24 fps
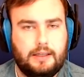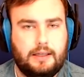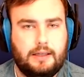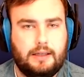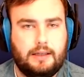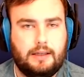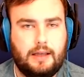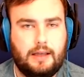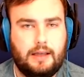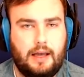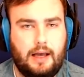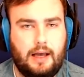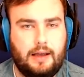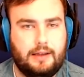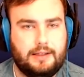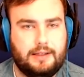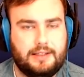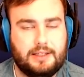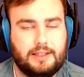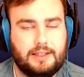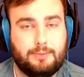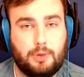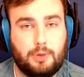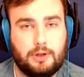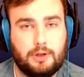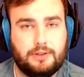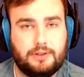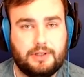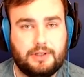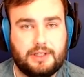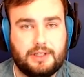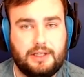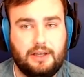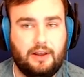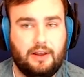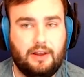It's his personal
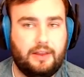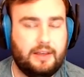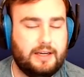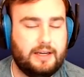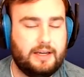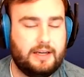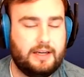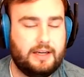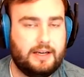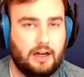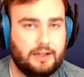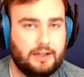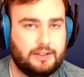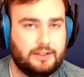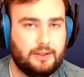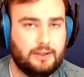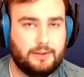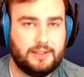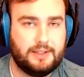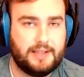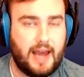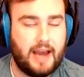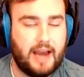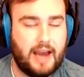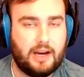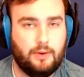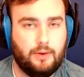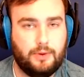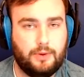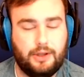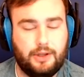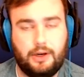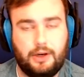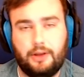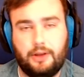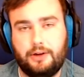skill, and then he can also stack it with
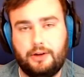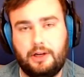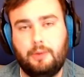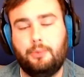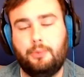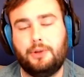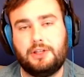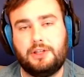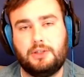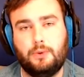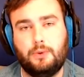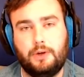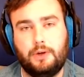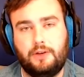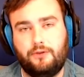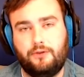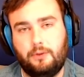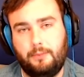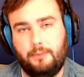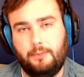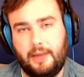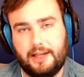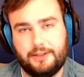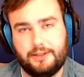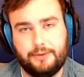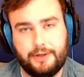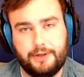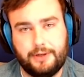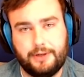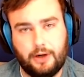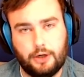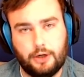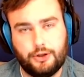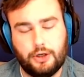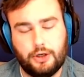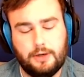another hit plus 20 from mastering
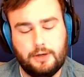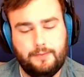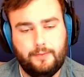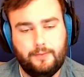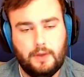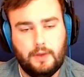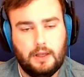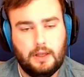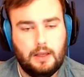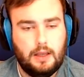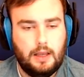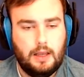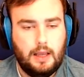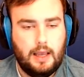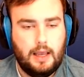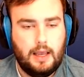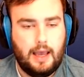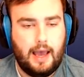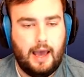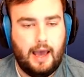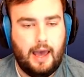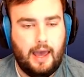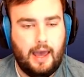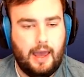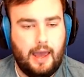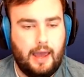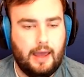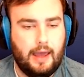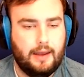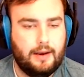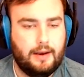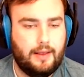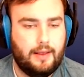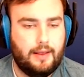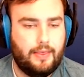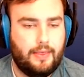archer.
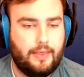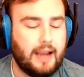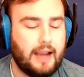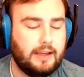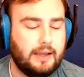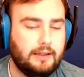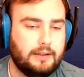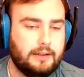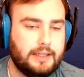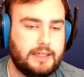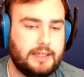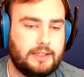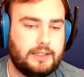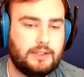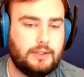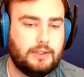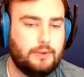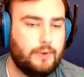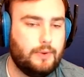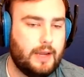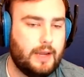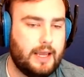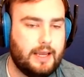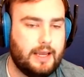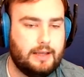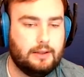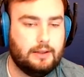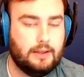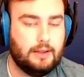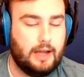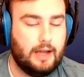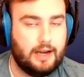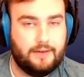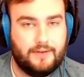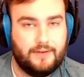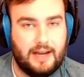And that can lead to a
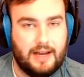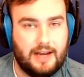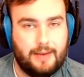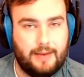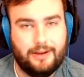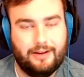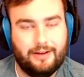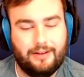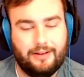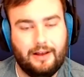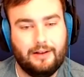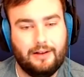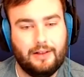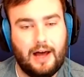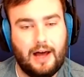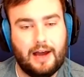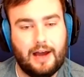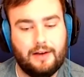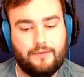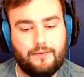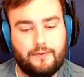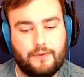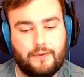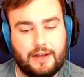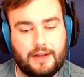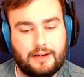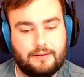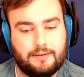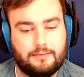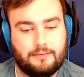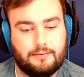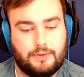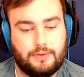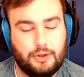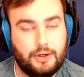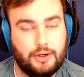lot of damage, a lot of like
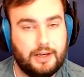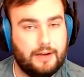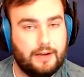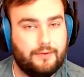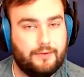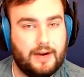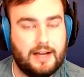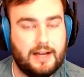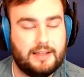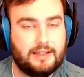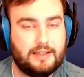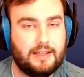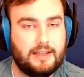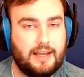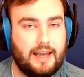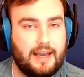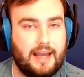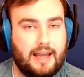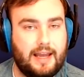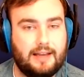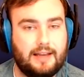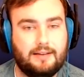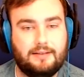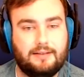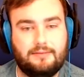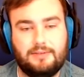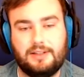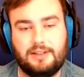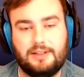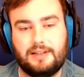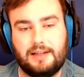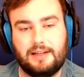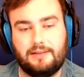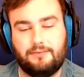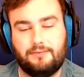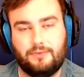good hit rates, and just
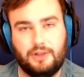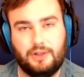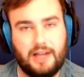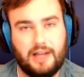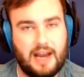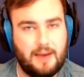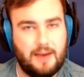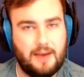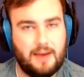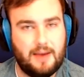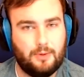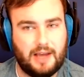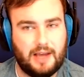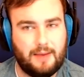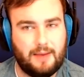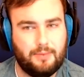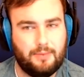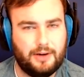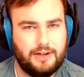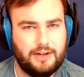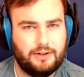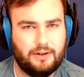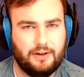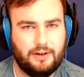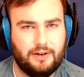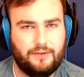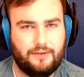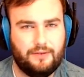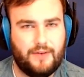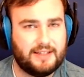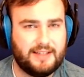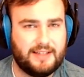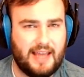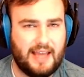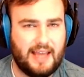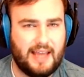like reliable. I'm pretty sure it
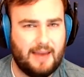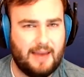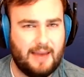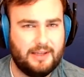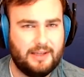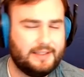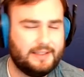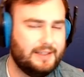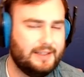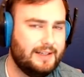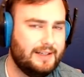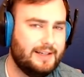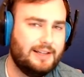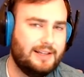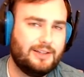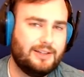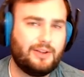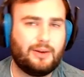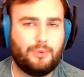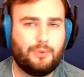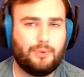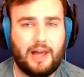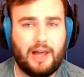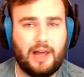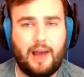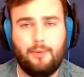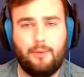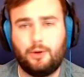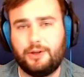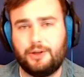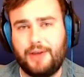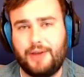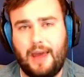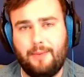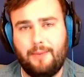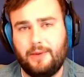affects gambits. It's like reliable
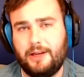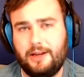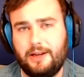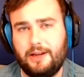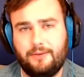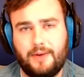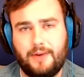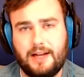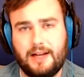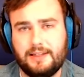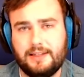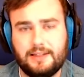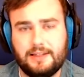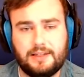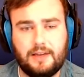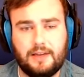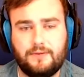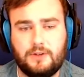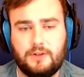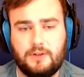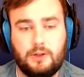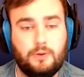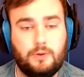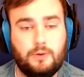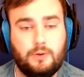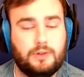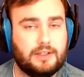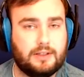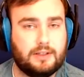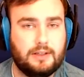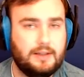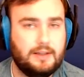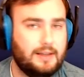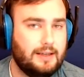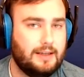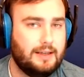gambit hit rates and stuff too, which is
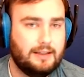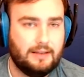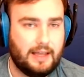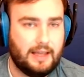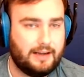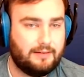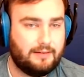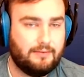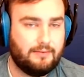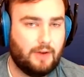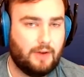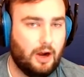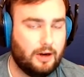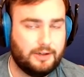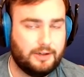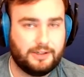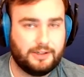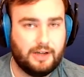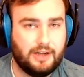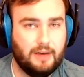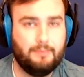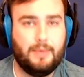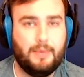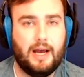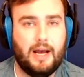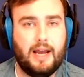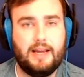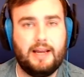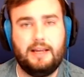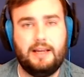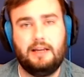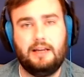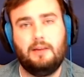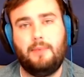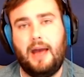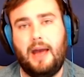like hard to come by
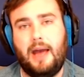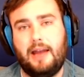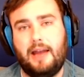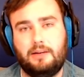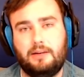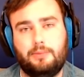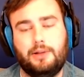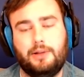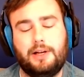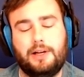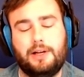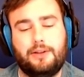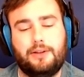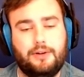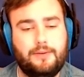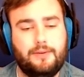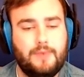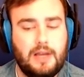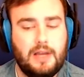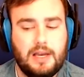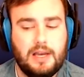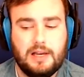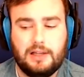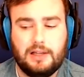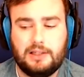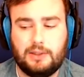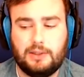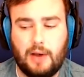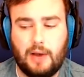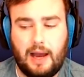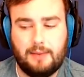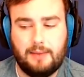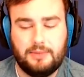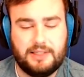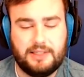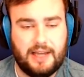in a maddening playthrough. So
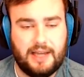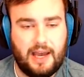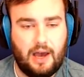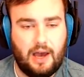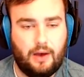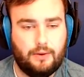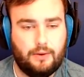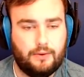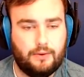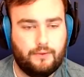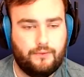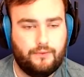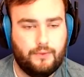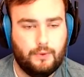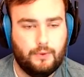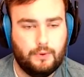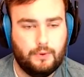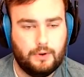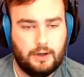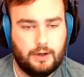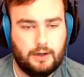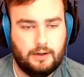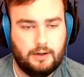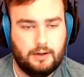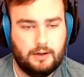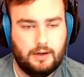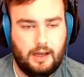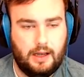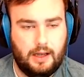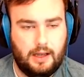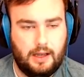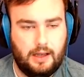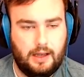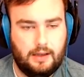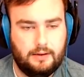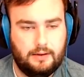I'm down for
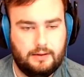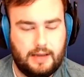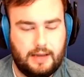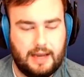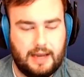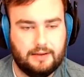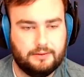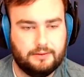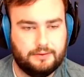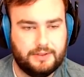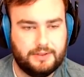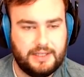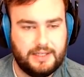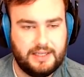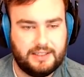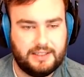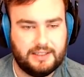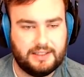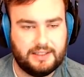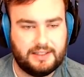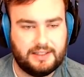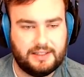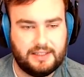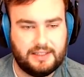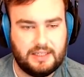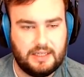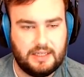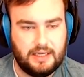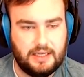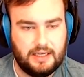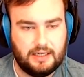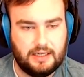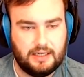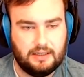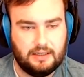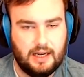at least a C
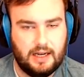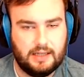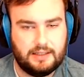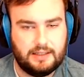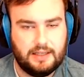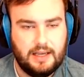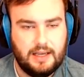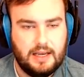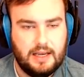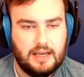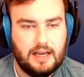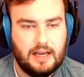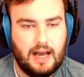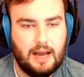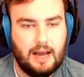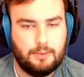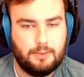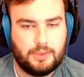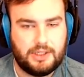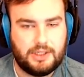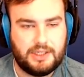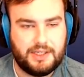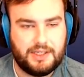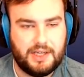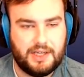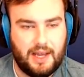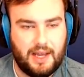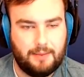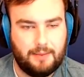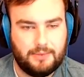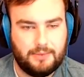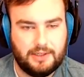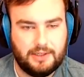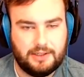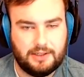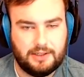Ignatz. I'm
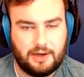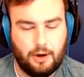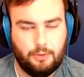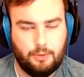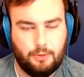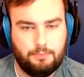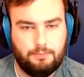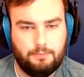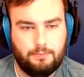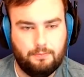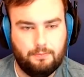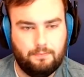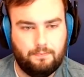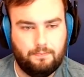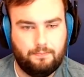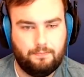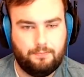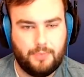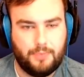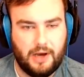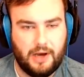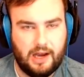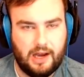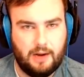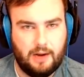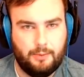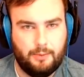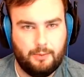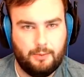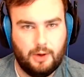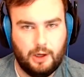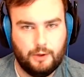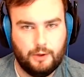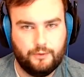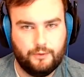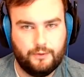tempted to go bottom
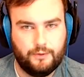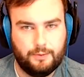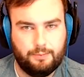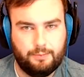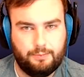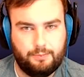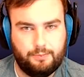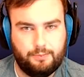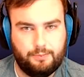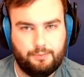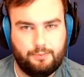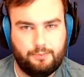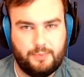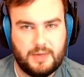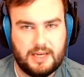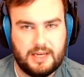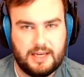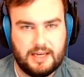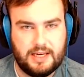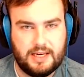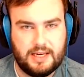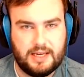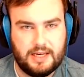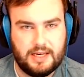of B.